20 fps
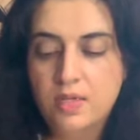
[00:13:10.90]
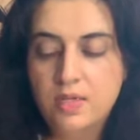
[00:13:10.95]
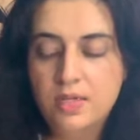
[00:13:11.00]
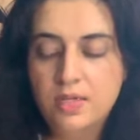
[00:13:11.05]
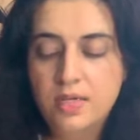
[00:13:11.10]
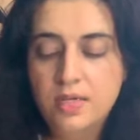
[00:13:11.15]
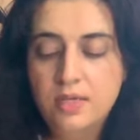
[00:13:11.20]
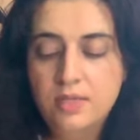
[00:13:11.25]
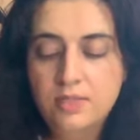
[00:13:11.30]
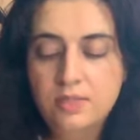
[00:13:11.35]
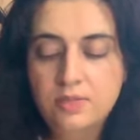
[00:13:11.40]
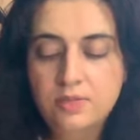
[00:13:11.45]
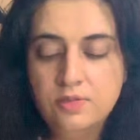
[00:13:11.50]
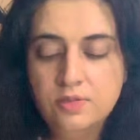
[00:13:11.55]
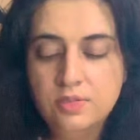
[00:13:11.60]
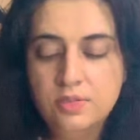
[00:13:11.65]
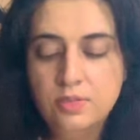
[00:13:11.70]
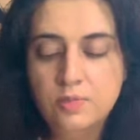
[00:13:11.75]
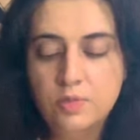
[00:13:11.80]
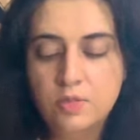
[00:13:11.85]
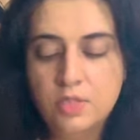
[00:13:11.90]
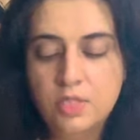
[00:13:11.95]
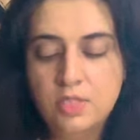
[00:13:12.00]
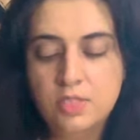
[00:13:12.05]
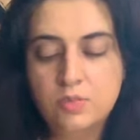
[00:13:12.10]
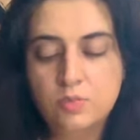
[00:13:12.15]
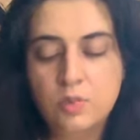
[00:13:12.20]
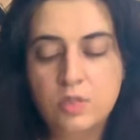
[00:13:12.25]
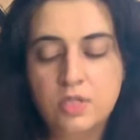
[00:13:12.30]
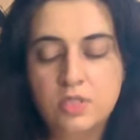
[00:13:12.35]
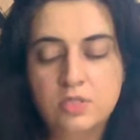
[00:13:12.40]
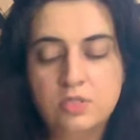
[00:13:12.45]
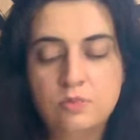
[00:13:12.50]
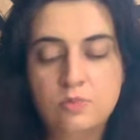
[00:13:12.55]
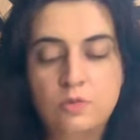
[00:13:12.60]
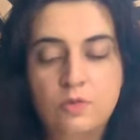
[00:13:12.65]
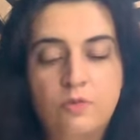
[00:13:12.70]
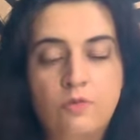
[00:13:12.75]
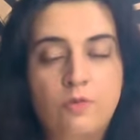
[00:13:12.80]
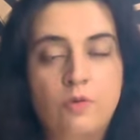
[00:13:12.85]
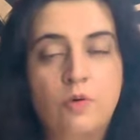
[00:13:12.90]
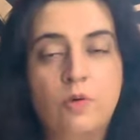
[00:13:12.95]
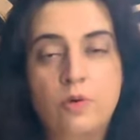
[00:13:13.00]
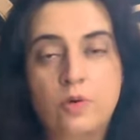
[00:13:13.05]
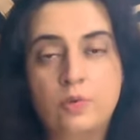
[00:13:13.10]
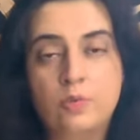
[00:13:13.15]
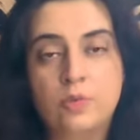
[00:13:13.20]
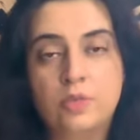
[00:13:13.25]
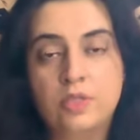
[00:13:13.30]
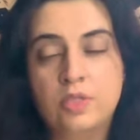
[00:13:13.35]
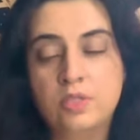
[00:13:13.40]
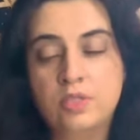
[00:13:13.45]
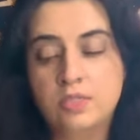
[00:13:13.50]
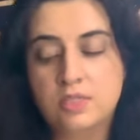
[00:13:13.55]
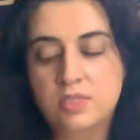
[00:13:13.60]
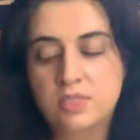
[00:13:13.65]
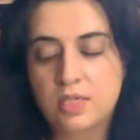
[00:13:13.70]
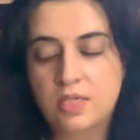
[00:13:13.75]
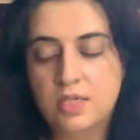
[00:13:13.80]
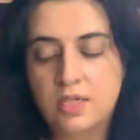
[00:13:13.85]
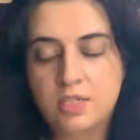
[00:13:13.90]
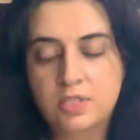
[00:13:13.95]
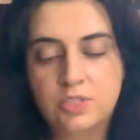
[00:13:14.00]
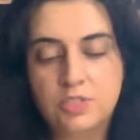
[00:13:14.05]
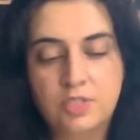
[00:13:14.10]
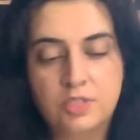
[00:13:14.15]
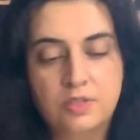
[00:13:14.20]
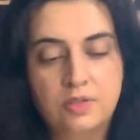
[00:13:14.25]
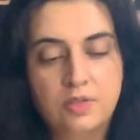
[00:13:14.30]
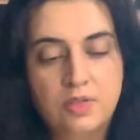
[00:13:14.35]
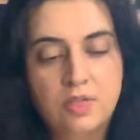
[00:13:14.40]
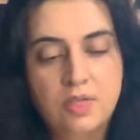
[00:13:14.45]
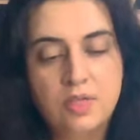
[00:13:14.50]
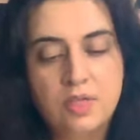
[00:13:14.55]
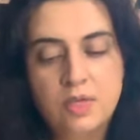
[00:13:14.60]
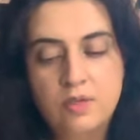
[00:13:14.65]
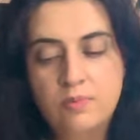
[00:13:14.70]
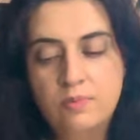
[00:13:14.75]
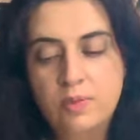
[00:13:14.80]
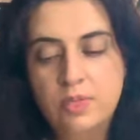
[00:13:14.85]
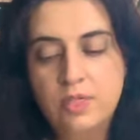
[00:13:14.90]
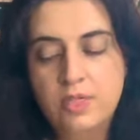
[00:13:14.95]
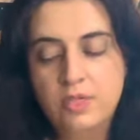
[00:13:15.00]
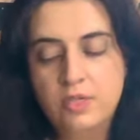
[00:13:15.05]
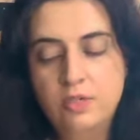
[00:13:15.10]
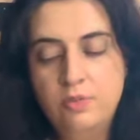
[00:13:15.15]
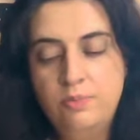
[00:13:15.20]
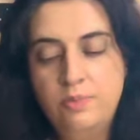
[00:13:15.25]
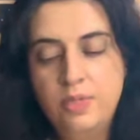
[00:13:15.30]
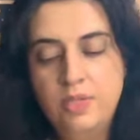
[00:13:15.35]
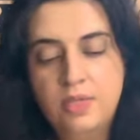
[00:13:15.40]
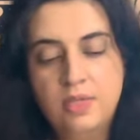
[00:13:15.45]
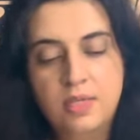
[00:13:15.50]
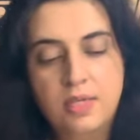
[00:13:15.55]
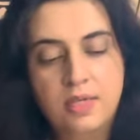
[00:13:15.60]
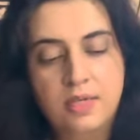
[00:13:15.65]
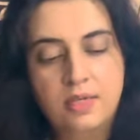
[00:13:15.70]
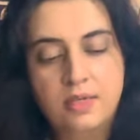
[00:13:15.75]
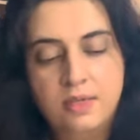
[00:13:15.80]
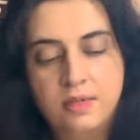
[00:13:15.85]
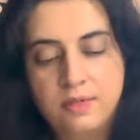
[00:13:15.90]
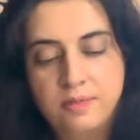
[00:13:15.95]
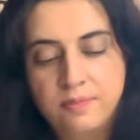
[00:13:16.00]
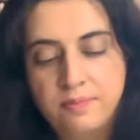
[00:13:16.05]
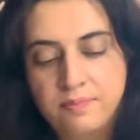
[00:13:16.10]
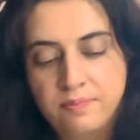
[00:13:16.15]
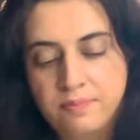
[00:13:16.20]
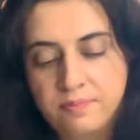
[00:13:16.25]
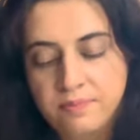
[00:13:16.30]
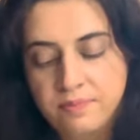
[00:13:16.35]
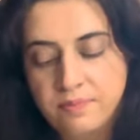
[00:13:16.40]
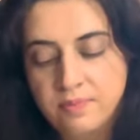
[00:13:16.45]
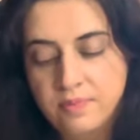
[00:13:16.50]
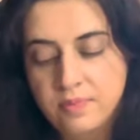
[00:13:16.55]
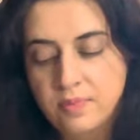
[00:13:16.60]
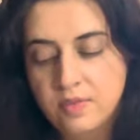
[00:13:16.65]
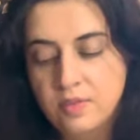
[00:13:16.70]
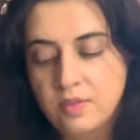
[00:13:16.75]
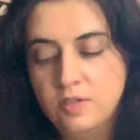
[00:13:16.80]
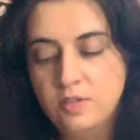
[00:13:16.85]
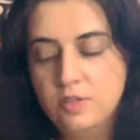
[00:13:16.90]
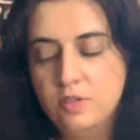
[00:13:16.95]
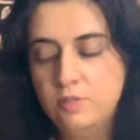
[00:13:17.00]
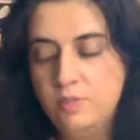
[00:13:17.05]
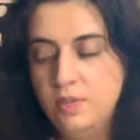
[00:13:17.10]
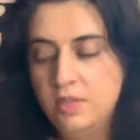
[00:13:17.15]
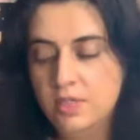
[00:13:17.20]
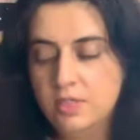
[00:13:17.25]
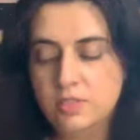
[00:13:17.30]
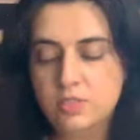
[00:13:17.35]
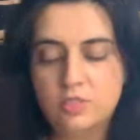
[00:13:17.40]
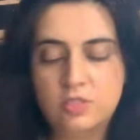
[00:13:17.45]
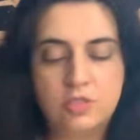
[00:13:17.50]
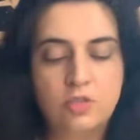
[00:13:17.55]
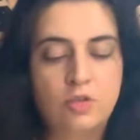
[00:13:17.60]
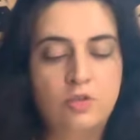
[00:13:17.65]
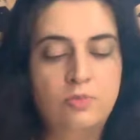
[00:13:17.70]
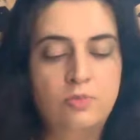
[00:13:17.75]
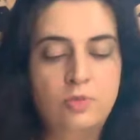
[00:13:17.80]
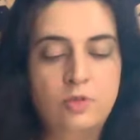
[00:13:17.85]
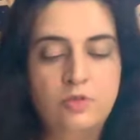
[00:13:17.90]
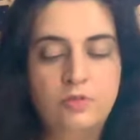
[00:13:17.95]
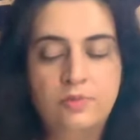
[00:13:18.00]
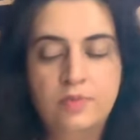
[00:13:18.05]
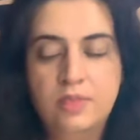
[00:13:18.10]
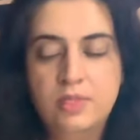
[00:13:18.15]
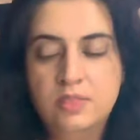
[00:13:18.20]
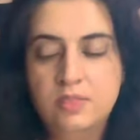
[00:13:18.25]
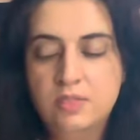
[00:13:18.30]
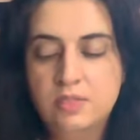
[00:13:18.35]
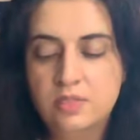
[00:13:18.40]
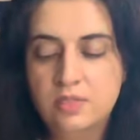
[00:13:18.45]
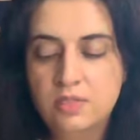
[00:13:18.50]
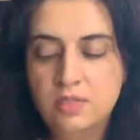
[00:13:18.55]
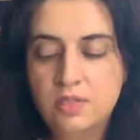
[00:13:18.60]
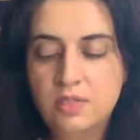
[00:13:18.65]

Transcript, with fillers: Yeah, there is someone that's wanting to move forward within this connection. But it could be like there could be like slow movement.